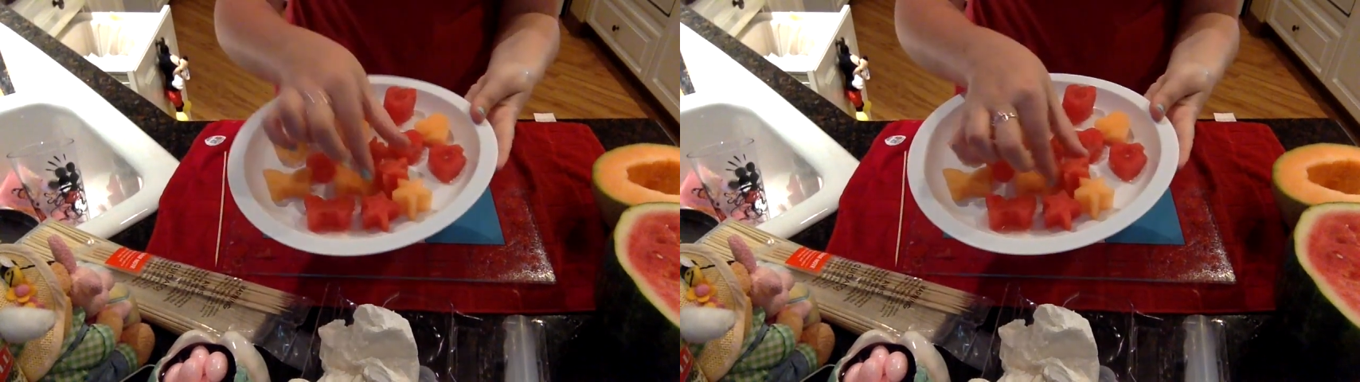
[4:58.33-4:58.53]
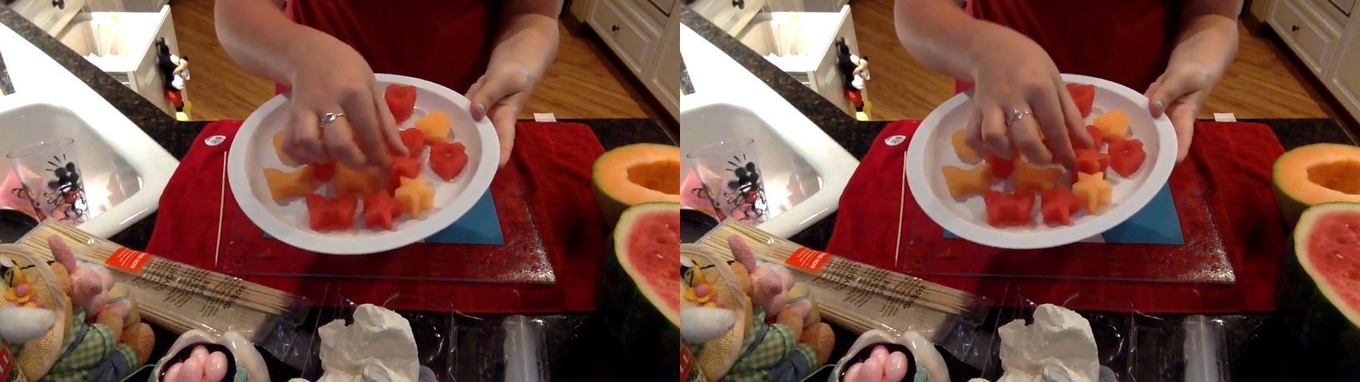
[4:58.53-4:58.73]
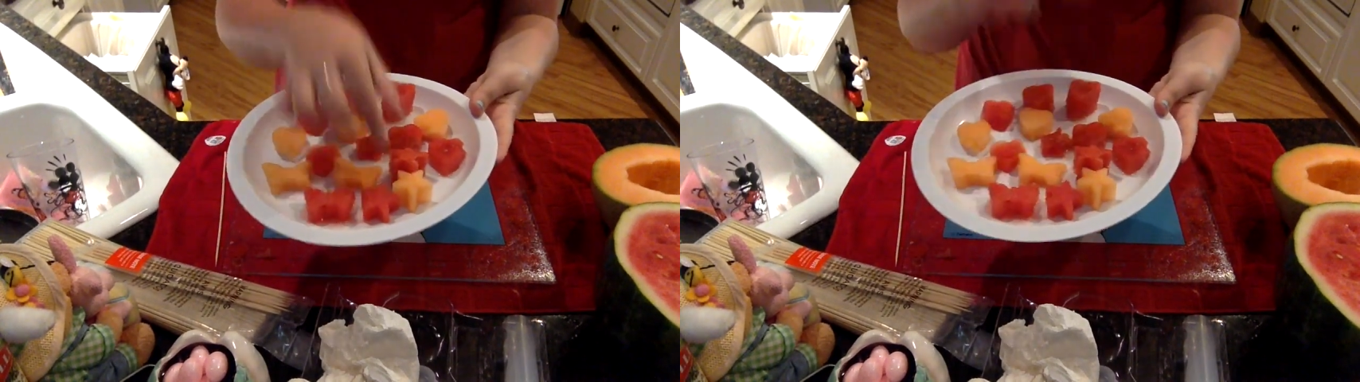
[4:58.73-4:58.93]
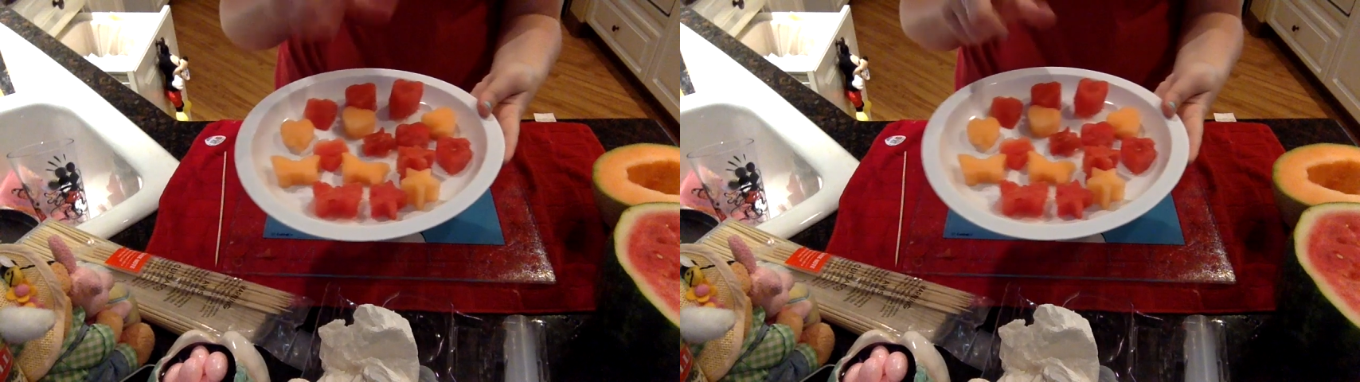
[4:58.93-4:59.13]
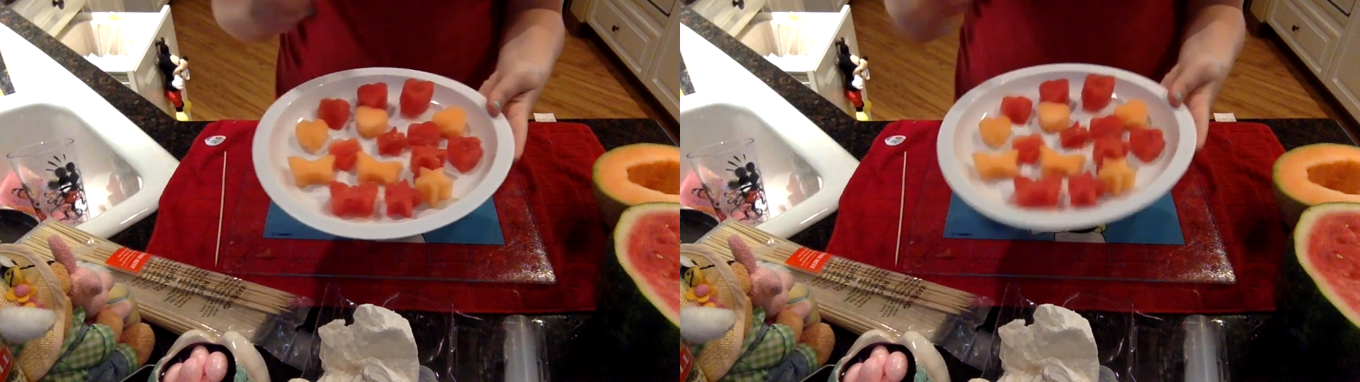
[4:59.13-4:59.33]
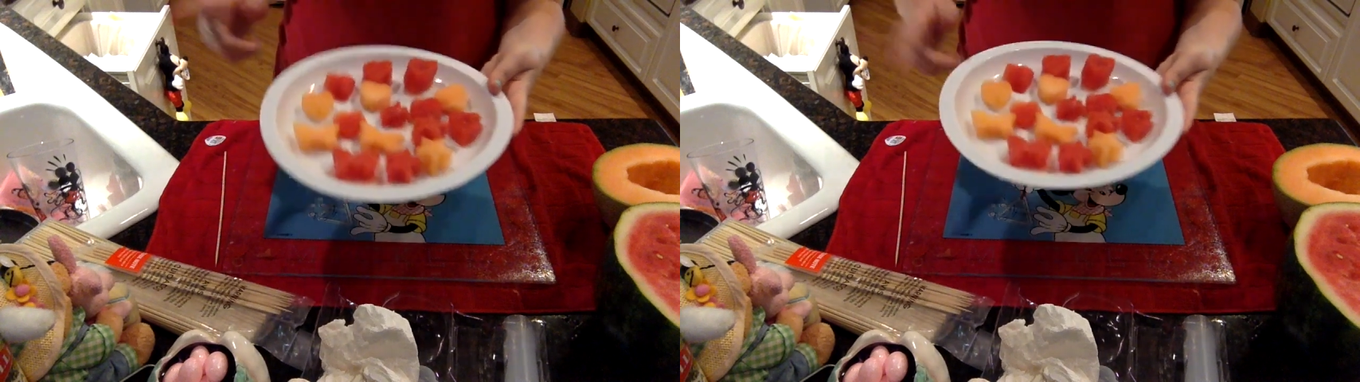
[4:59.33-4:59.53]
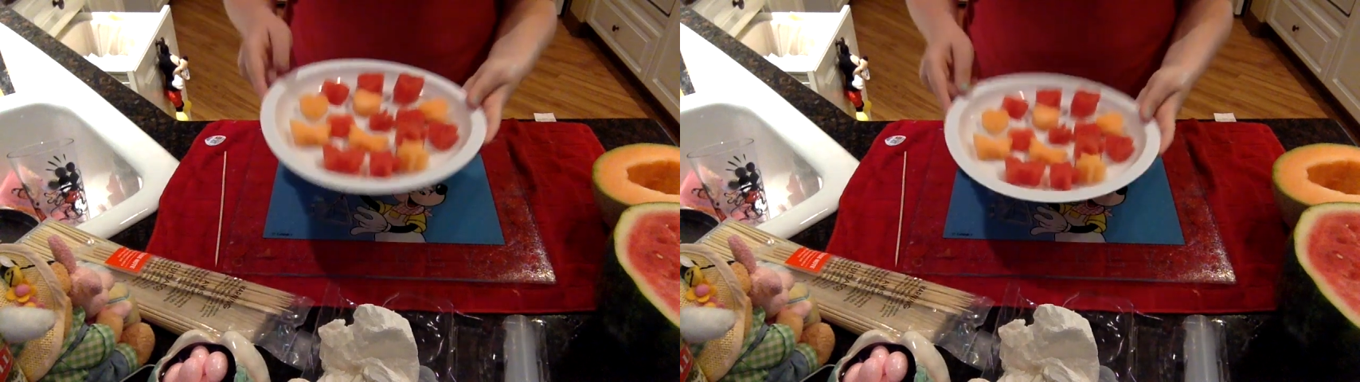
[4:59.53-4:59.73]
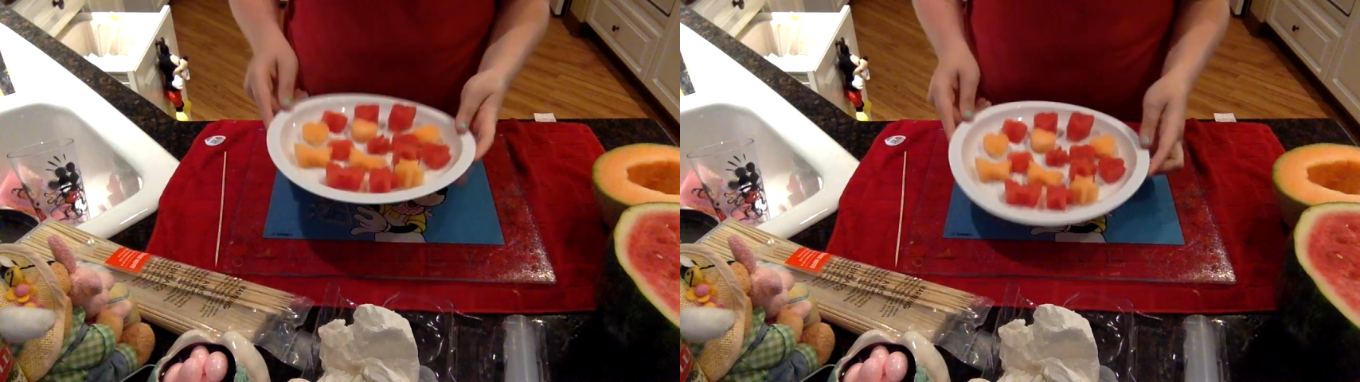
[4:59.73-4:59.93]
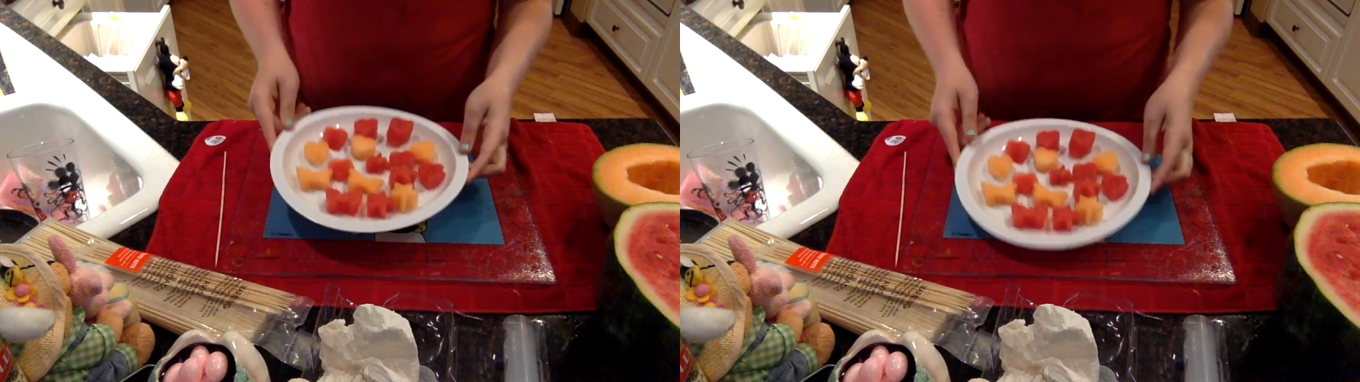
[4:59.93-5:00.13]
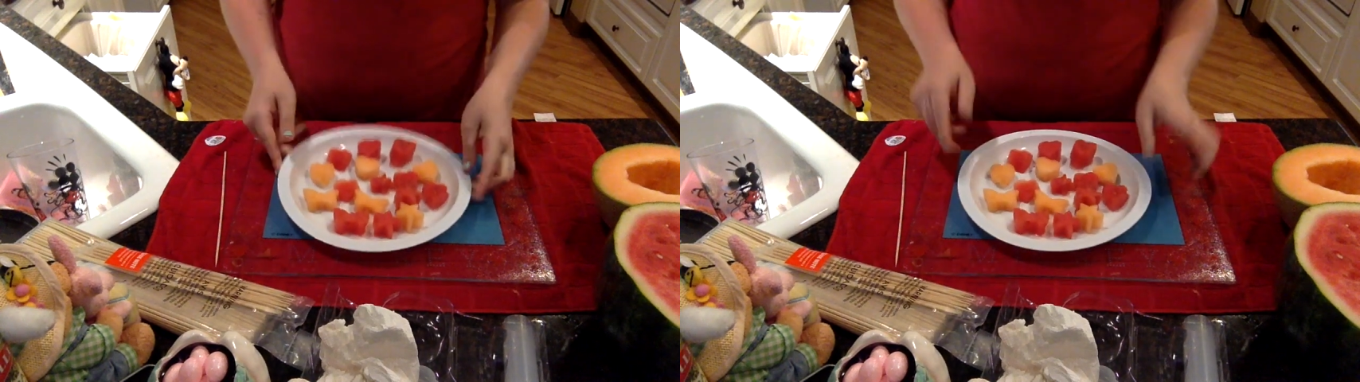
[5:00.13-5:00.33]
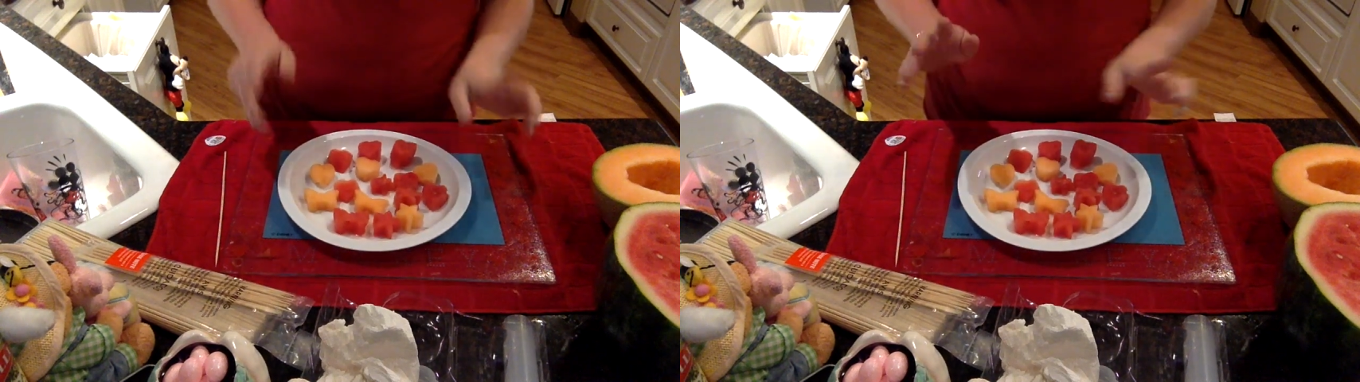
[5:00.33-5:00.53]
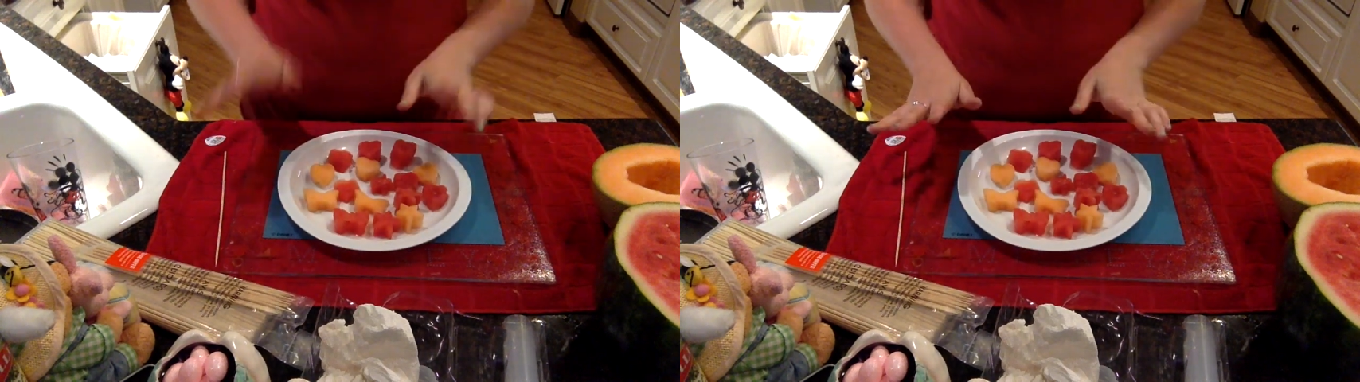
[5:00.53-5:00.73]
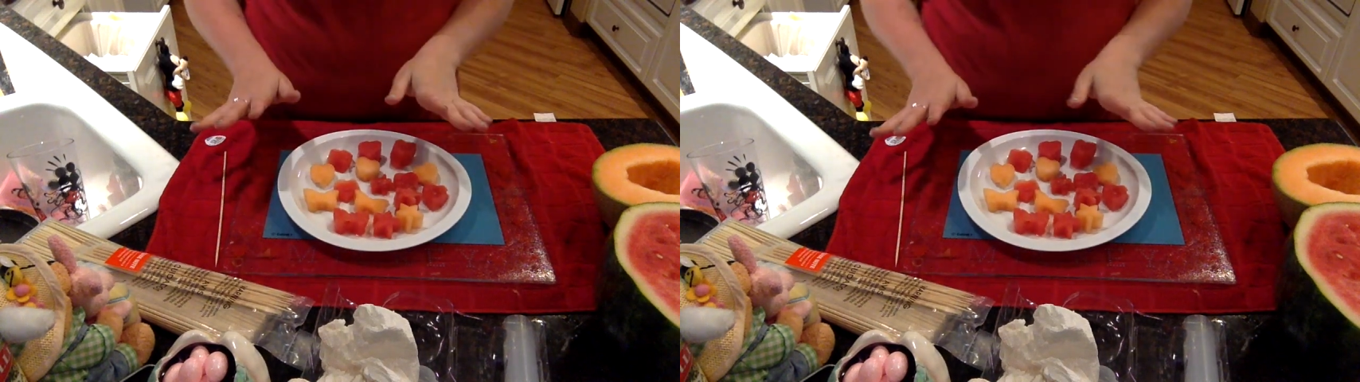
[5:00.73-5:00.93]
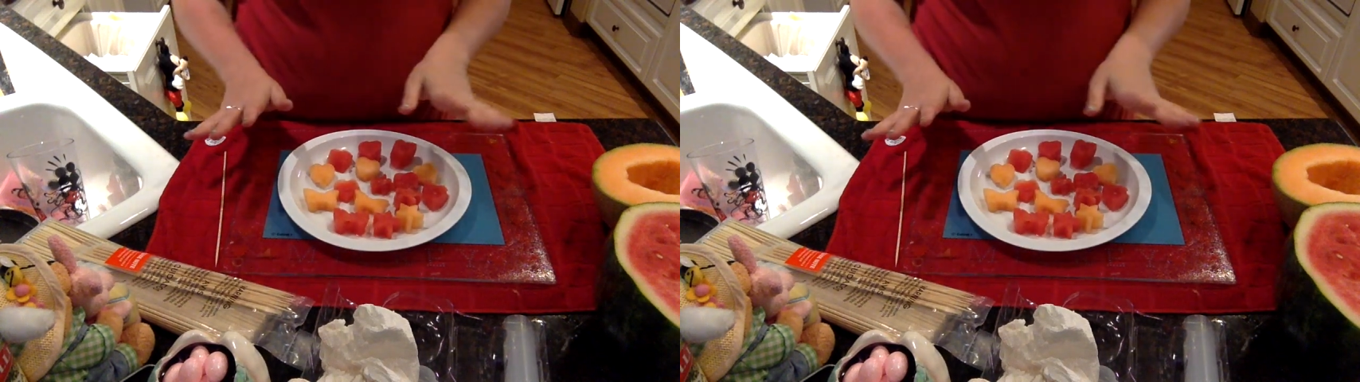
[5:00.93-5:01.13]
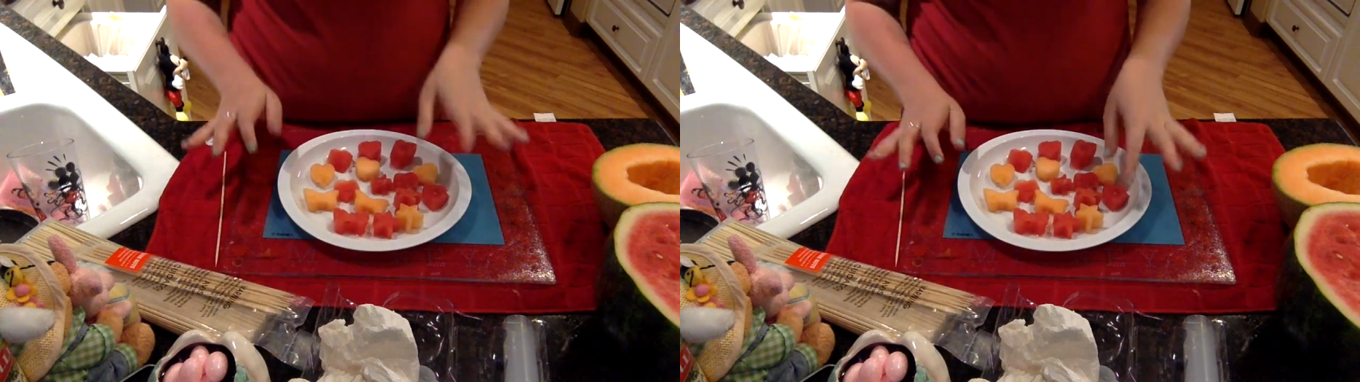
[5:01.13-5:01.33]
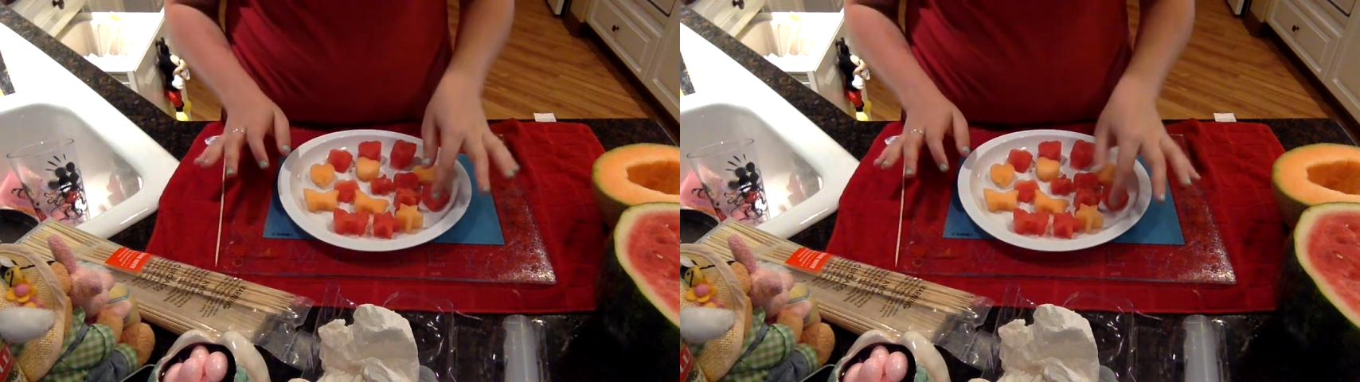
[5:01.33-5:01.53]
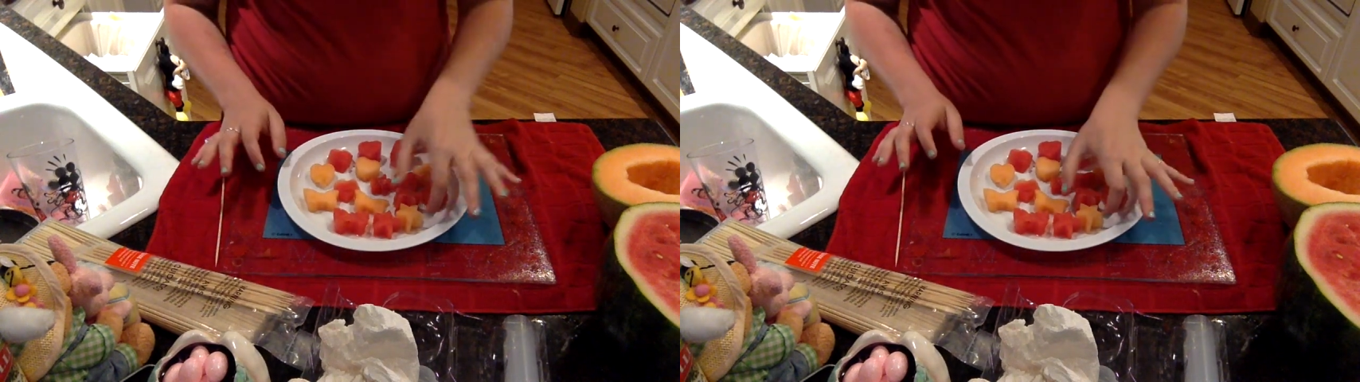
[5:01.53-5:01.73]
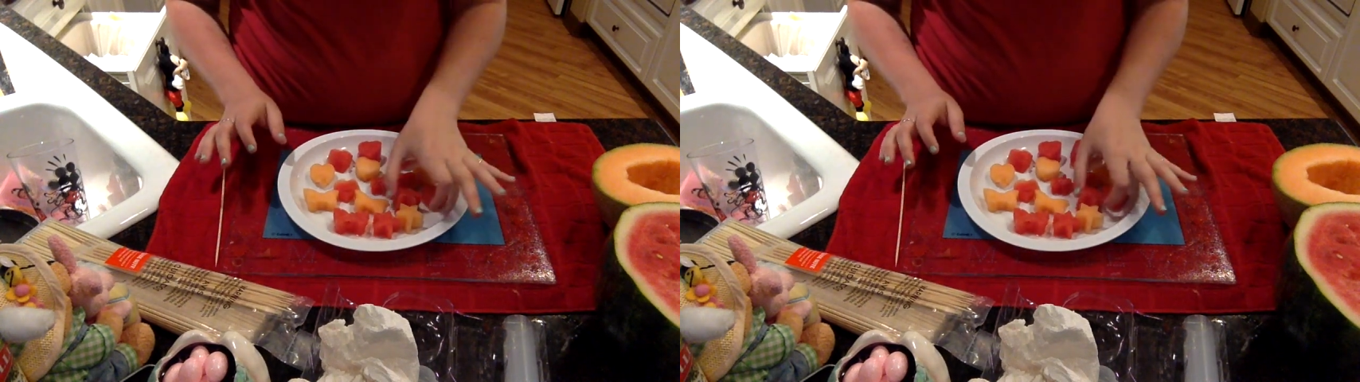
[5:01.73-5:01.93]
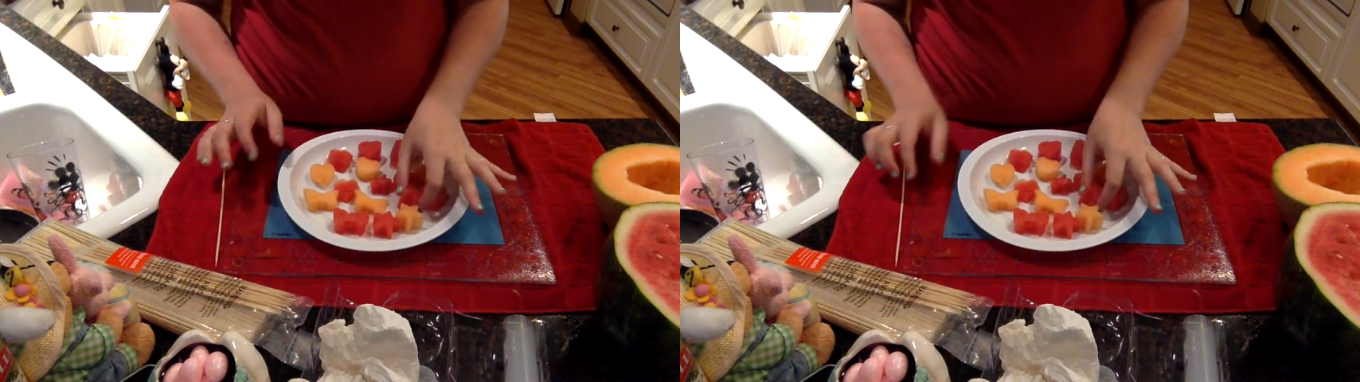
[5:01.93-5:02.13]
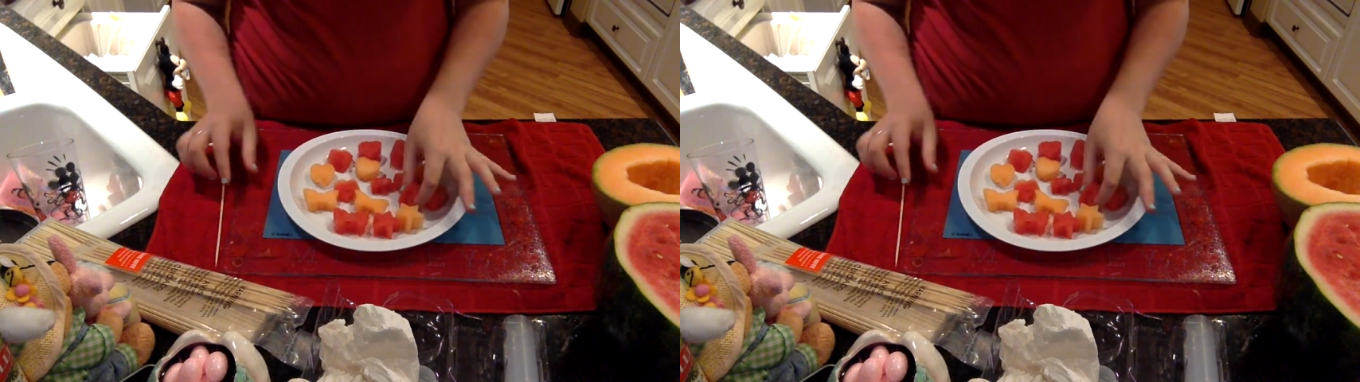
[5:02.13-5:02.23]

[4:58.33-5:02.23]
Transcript: No face is visible, so there are no lips to read.